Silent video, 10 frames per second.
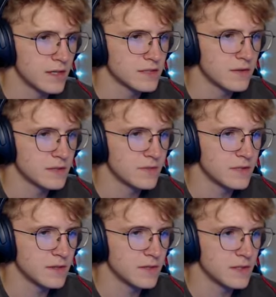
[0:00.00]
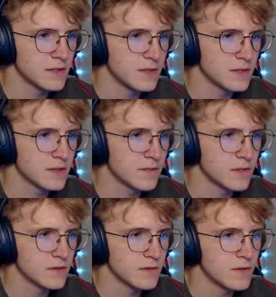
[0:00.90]
guess I was up there when I saw it, so might
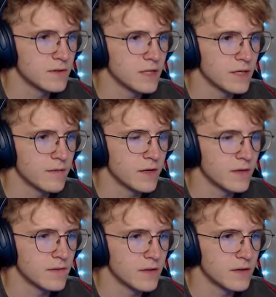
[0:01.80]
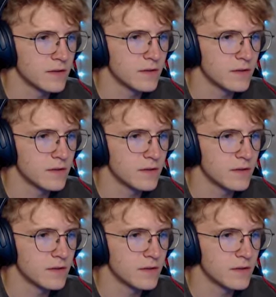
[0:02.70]
as well try to get back up there.